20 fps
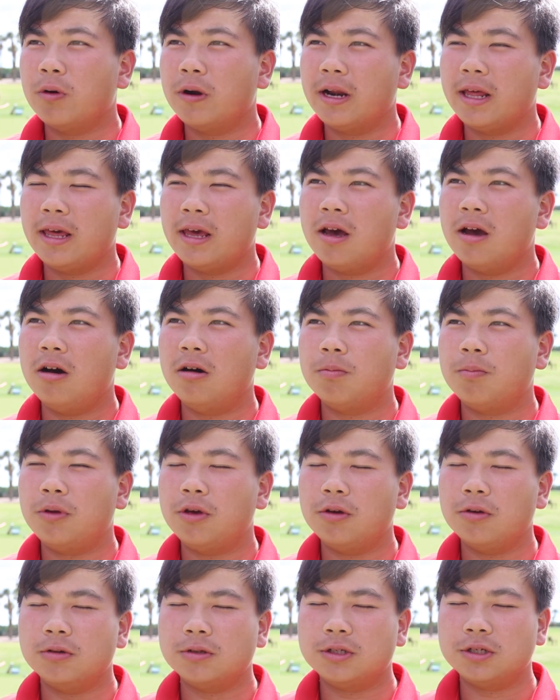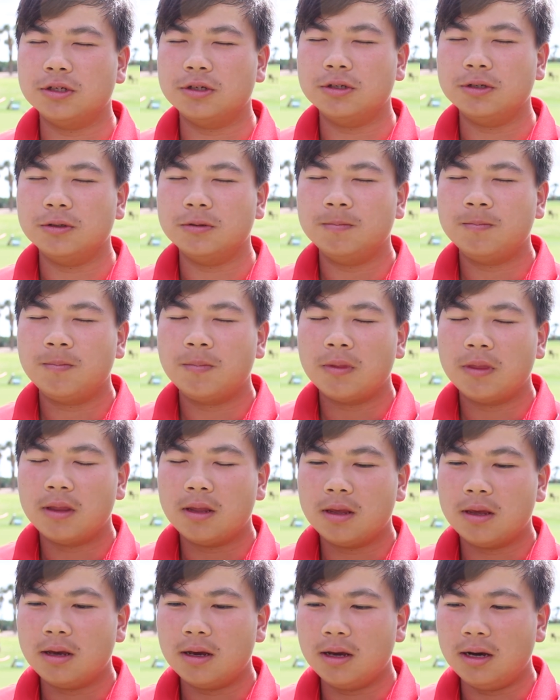really helps you to
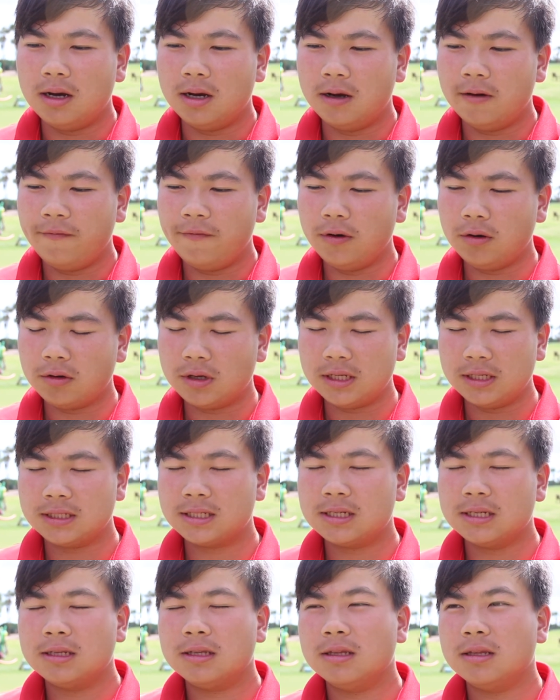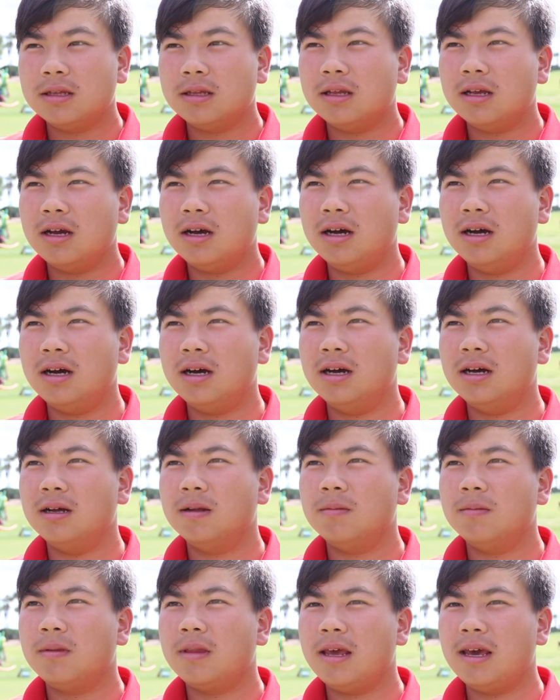uh, focus uh,
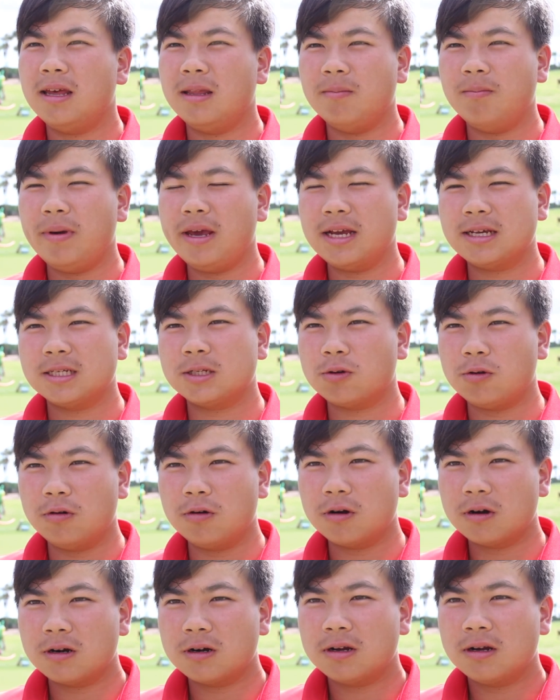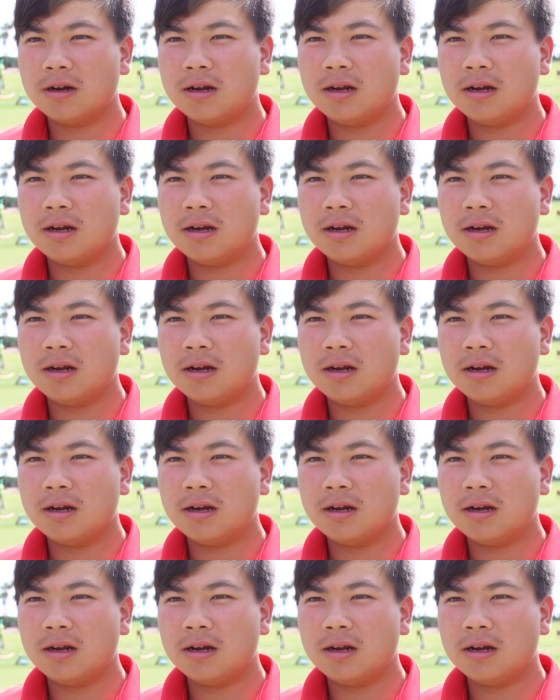and make score.